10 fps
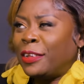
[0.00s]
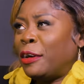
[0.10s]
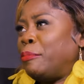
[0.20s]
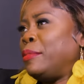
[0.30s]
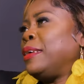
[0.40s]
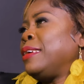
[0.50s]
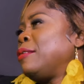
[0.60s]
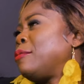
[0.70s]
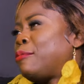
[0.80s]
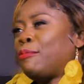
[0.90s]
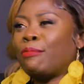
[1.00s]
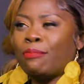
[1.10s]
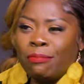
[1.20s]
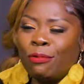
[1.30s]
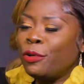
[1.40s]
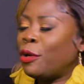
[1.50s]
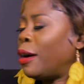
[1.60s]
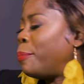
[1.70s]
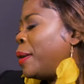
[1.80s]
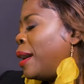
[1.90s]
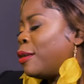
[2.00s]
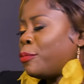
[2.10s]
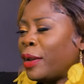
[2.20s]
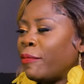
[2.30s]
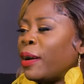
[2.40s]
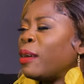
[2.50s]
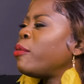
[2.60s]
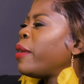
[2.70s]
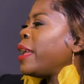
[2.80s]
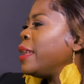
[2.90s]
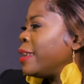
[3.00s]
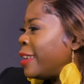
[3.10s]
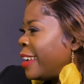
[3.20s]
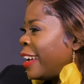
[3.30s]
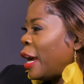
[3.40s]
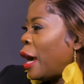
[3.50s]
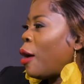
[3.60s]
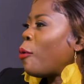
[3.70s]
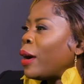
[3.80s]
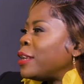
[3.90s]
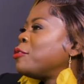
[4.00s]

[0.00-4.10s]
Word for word: you tell me who you are about, whatever, Rain, mm. why